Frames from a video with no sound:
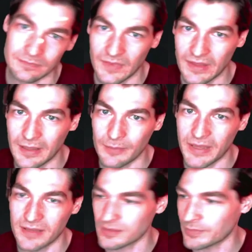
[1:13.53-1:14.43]
can't
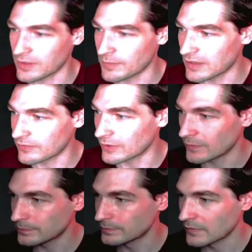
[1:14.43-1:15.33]
pass up on the Mana Vault.
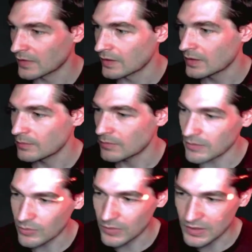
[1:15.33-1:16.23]
Maybe
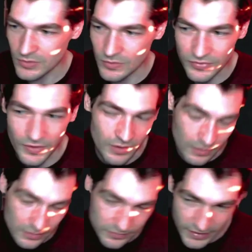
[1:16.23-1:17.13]
we can do a fun
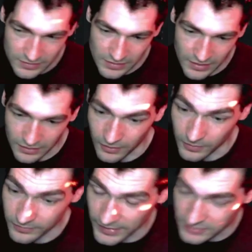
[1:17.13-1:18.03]
artifact deck.
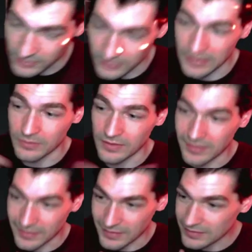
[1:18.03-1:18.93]
Artifacts are now a
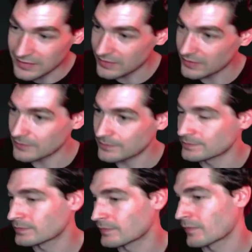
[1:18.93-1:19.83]
thing here.
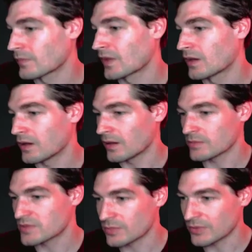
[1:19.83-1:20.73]
I'm
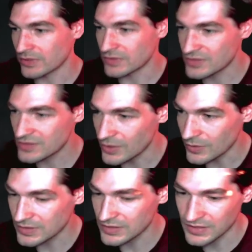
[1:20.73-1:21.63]
super
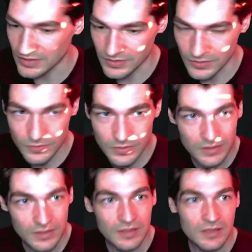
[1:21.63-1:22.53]
stoked to do.
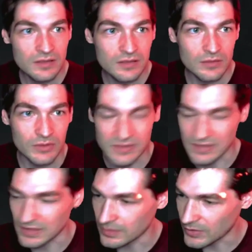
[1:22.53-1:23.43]
Didn't really see
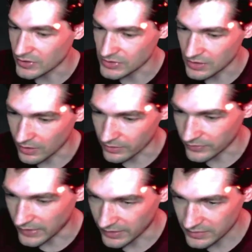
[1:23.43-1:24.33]
any much
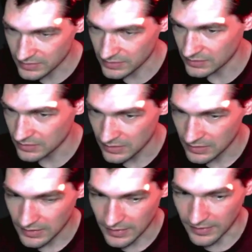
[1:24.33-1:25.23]
artifacts
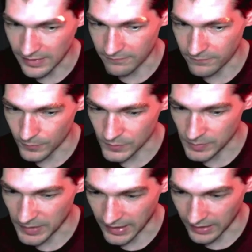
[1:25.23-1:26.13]
in that first
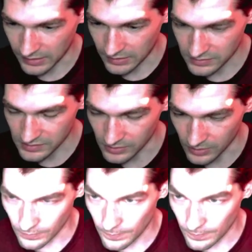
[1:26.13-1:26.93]
pack. So